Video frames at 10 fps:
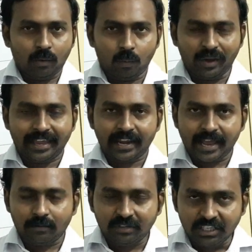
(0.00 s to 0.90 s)
when I
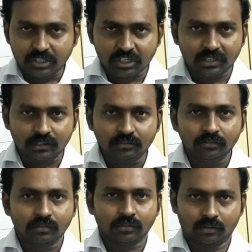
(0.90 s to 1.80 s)
am teaching
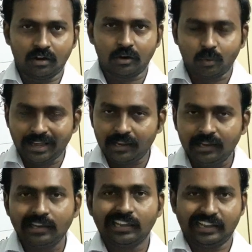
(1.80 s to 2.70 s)
or
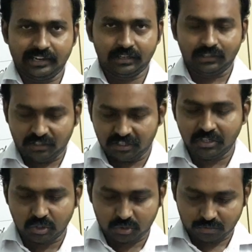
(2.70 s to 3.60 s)
while I
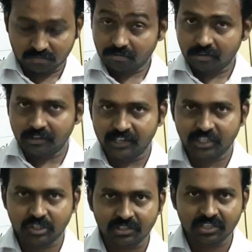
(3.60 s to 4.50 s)
teach
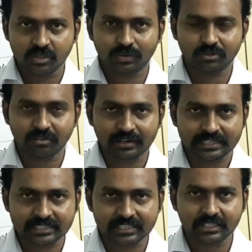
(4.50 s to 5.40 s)
English in these virtual
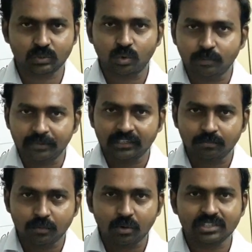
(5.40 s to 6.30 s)
classes. So open the
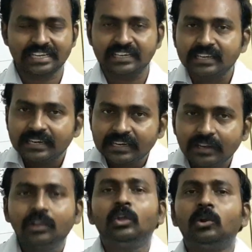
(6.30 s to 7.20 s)
books and
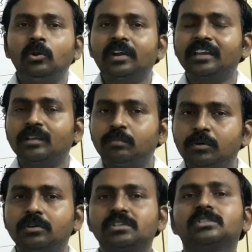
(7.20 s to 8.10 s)
look at the
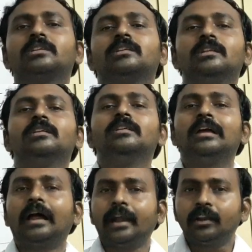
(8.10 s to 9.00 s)
books
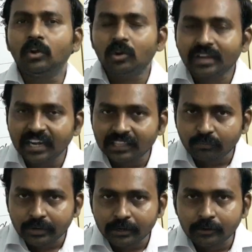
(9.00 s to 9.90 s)
and look at the
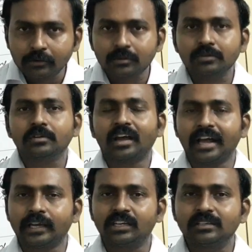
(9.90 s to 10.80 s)
video
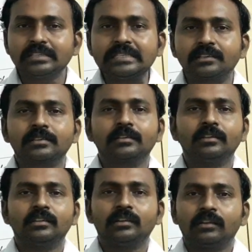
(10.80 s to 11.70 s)
and
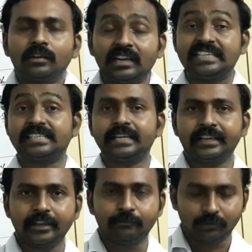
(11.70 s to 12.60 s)
listen
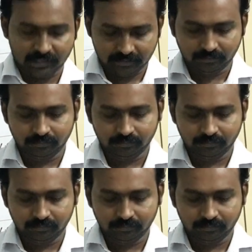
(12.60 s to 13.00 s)
carefully.